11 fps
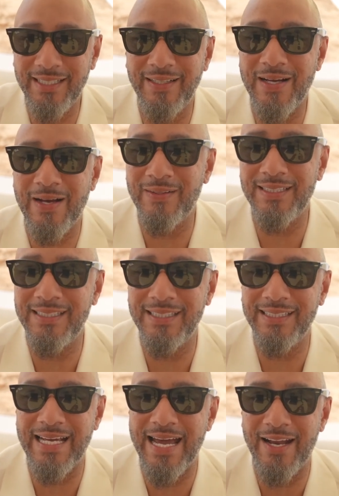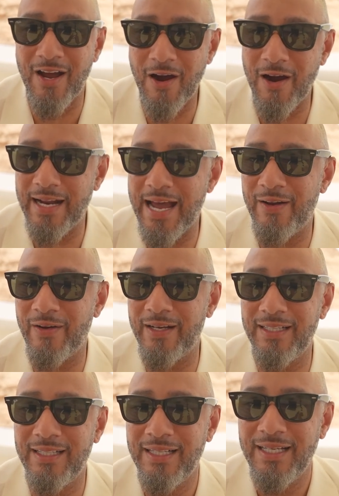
It had a hard hat on it.